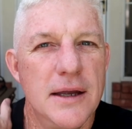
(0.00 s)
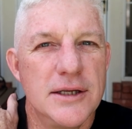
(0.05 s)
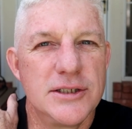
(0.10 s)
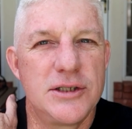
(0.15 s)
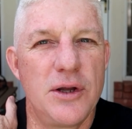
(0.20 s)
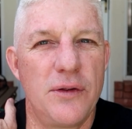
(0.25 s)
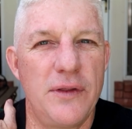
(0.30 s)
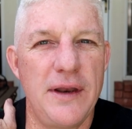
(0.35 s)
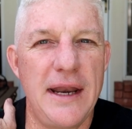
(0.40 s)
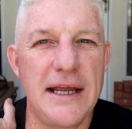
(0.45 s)

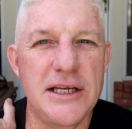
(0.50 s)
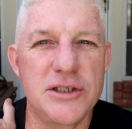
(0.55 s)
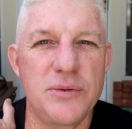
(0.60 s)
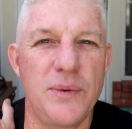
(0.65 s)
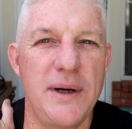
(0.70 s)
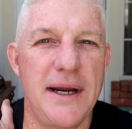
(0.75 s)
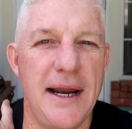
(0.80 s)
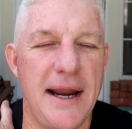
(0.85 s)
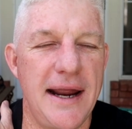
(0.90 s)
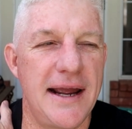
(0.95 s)
So the next
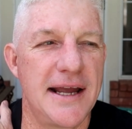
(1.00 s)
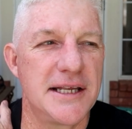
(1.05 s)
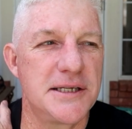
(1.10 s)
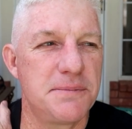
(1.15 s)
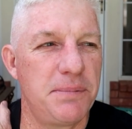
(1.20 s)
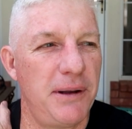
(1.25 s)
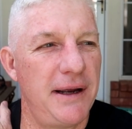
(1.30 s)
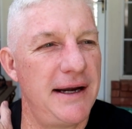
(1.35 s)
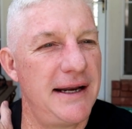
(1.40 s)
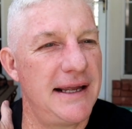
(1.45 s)
three hands
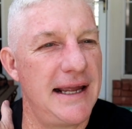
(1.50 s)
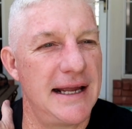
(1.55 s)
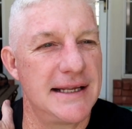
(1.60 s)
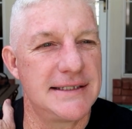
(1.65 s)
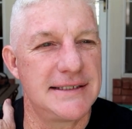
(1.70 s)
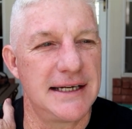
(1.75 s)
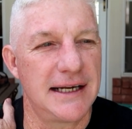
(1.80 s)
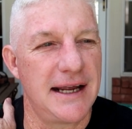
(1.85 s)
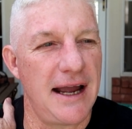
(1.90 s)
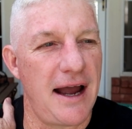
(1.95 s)
played
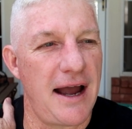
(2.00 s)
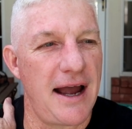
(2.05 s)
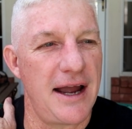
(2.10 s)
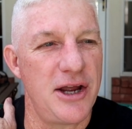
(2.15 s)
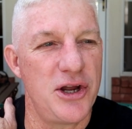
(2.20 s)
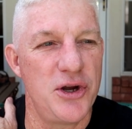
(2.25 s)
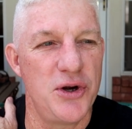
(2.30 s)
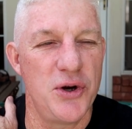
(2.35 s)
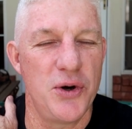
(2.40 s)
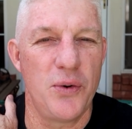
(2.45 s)
against a guy
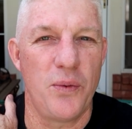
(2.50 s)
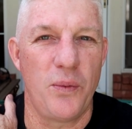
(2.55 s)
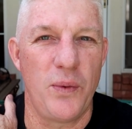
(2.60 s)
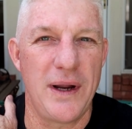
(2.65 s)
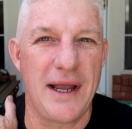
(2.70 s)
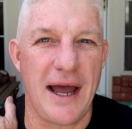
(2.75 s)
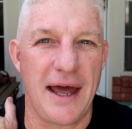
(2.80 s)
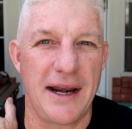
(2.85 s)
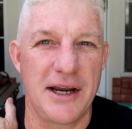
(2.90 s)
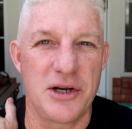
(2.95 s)
who
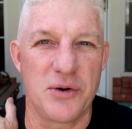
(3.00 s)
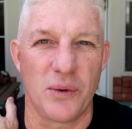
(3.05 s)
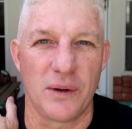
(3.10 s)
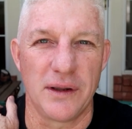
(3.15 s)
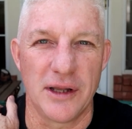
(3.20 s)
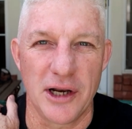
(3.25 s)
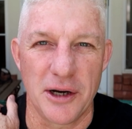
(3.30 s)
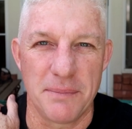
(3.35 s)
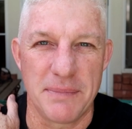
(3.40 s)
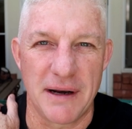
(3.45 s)
we got into a
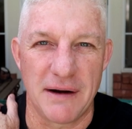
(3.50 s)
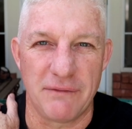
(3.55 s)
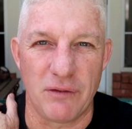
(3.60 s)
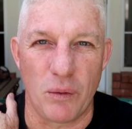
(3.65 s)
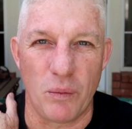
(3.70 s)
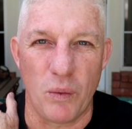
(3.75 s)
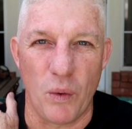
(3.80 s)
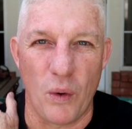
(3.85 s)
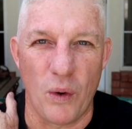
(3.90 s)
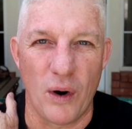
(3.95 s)
little bit of a
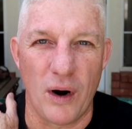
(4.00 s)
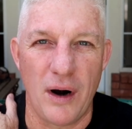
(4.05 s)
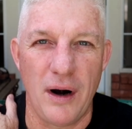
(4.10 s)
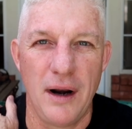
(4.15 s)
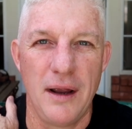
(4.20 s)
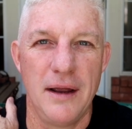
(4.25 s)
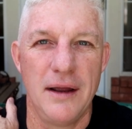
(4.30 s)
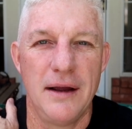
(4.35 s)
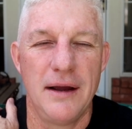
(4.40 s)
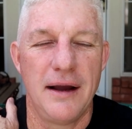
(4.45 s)
war.
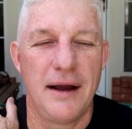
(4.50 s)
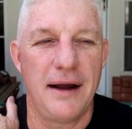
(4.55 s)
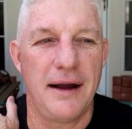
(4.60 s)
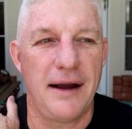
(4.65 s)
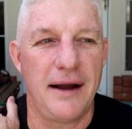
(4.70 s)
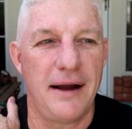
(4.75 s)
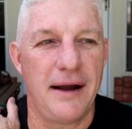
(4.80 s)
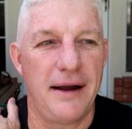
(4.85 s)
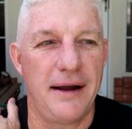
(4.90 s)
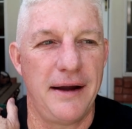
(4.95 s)

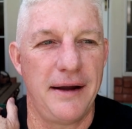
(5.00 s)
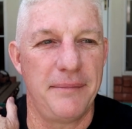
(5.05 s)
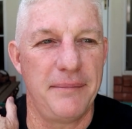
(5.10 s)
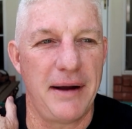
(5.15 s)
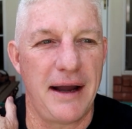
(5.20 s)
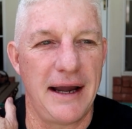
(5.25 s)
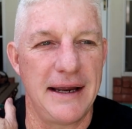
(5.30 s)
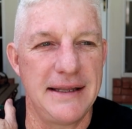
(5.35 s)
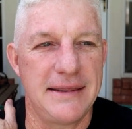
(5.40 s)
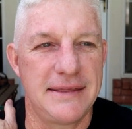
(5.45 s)
Um,
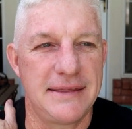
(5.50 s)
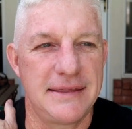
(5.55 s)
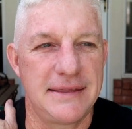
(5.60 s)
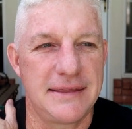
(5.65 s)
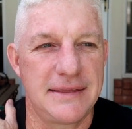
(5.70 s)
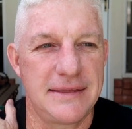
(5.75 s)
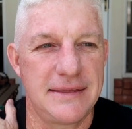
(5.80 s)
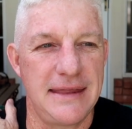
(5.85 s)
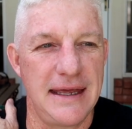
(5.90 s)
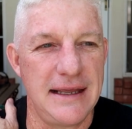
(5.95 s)
I
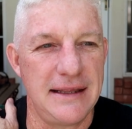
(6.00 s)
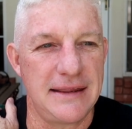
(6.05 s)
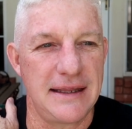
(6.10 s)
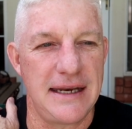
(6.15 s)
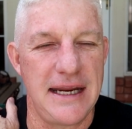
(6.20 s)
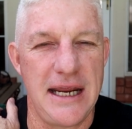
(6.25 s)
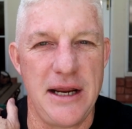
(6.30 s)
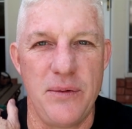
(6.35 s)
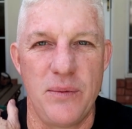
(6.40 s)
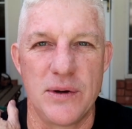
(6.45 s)
think
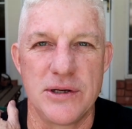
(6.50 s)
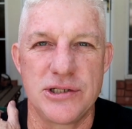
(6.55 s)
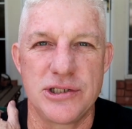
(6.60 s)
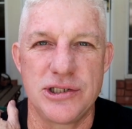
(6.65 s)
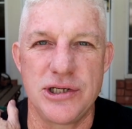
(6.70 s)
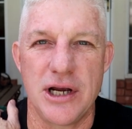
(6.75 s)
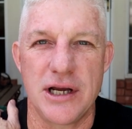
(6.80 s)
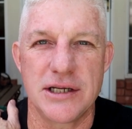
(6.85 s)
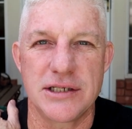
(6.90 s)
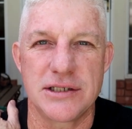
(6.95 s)
that he was
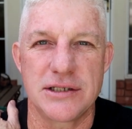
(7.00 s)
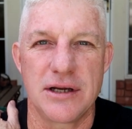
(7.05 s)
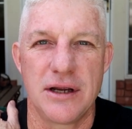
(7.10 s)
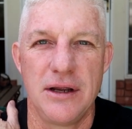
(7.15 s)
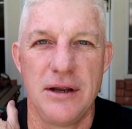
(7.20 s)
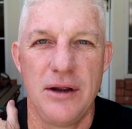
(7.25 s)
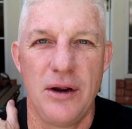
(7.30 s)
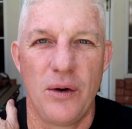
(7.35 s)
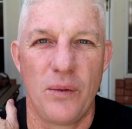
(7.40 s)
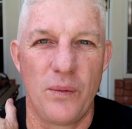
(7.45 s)
just
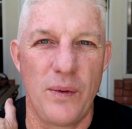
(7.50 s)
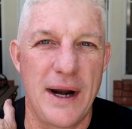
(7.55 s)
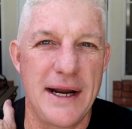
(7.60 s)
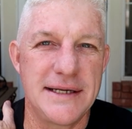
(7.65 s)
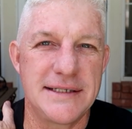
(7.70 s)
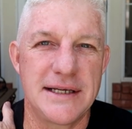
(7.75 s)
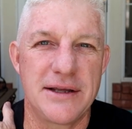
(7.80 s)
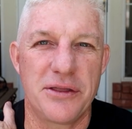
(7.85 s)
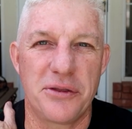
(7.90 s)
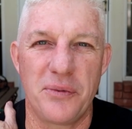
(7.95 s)

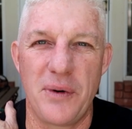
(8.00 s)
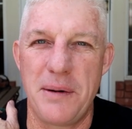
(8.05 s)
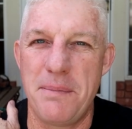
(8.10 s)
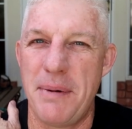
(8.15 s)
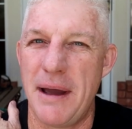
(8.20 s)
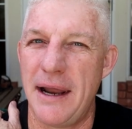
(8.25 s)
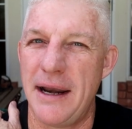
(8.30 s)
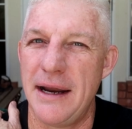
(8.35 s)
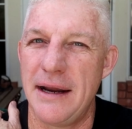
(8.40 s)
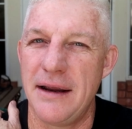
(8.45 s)
raising three
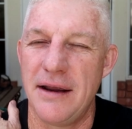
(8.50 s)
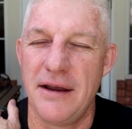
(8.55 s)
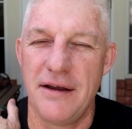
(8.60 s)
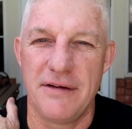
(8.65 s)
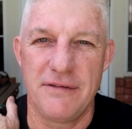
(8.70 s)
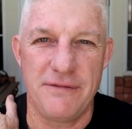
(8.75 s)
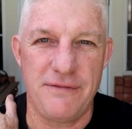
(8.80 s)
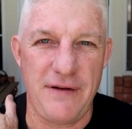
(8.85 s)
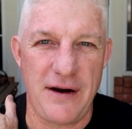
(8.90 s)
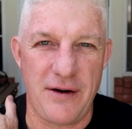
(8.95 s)
betting
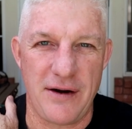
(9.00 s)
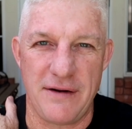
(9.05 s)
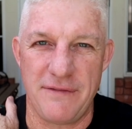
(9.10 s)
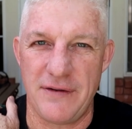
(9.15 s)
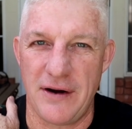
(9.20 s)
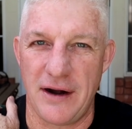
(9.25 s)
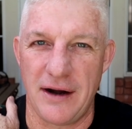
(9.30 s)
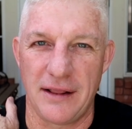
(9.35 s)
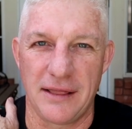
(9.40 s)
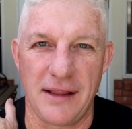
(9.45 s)
very,
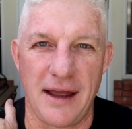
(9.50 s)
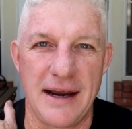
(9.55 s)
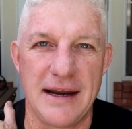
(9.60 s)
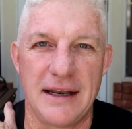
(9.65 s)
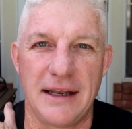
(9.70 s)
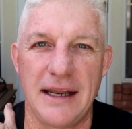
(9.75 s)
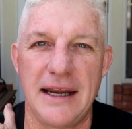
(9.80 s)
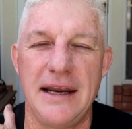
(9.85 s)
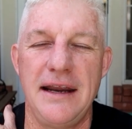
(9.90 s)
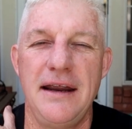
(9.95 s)
very
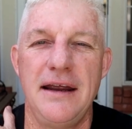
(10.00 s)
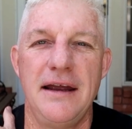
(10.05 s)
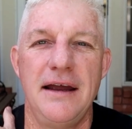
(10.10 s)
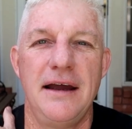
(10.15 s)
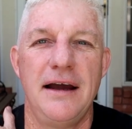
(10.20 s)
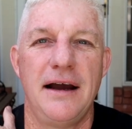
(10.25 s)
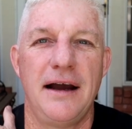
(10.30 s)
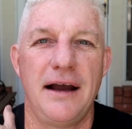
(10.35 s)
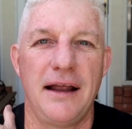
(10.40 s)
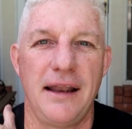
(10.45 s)
lightly
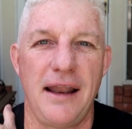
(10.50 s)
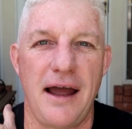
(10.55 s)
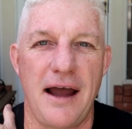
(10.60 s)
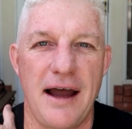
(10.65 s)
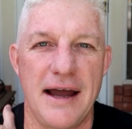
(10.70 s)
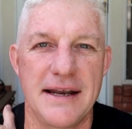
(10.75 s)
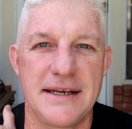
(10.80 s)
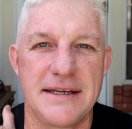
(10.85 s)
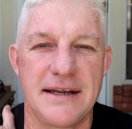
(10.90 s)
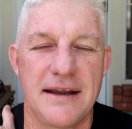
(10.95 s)
a
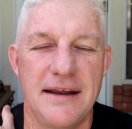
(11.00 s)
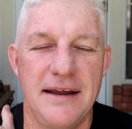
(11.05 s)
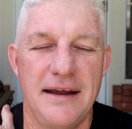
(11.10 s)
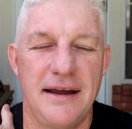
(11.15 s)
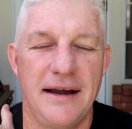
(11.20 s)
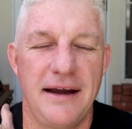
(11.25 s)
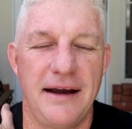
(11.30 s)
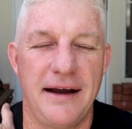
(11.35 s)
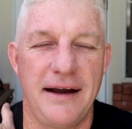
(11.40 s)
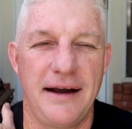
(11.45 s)
lot.
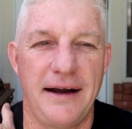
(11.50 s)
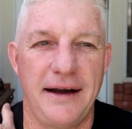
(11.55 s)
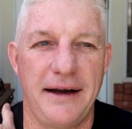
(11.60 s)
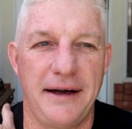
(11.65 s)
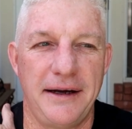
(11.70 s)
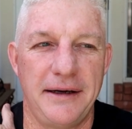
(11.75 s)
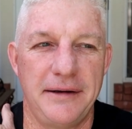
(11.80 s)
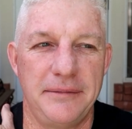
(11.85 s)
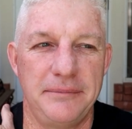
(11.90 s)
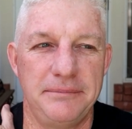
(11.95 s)

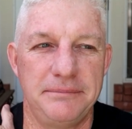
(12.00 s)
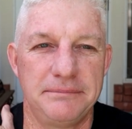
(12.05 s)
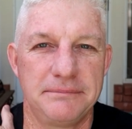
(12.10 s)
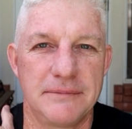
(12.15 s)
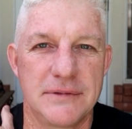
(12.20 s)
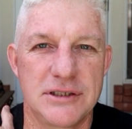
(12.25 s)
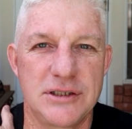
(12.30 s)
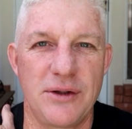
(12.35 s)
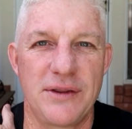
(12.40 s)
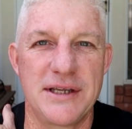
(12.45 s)
Um,
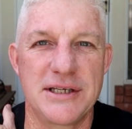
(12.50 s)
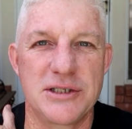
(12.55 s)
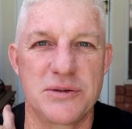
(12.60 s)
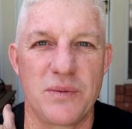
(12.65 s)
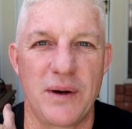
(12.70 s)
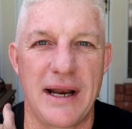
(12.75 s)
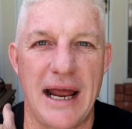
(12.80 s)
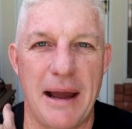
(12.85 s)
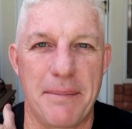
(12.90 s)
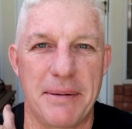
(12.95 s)
so this is
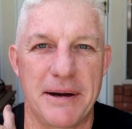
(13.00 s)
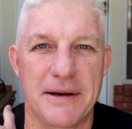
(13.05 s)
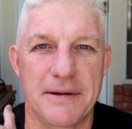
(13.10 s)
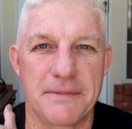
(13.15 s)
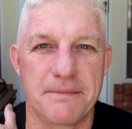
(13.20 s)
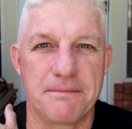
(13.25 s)
what happened.